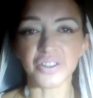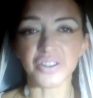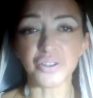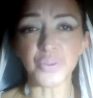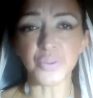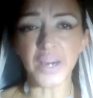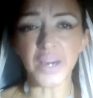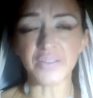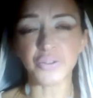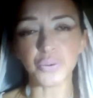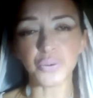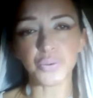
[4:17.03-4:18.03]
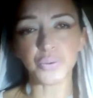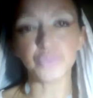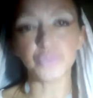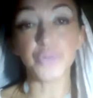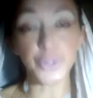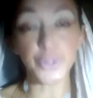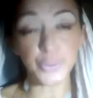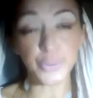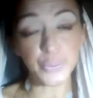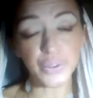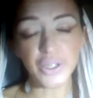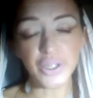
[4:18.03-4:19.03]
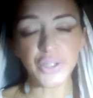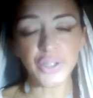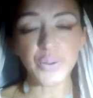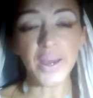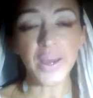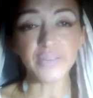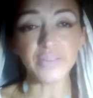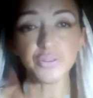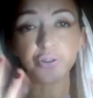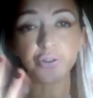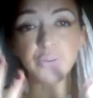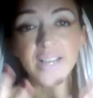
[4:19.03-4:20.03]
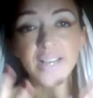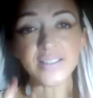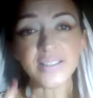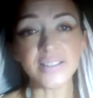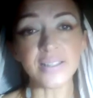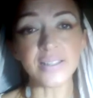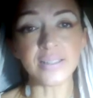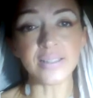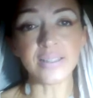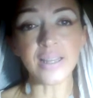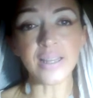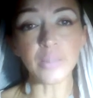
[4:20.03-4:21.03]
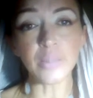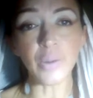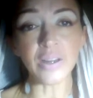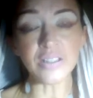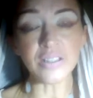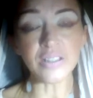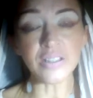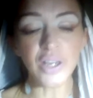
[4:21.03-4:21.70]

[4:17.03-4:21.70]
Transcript: Do you have to, for you, do you have to dress like the part?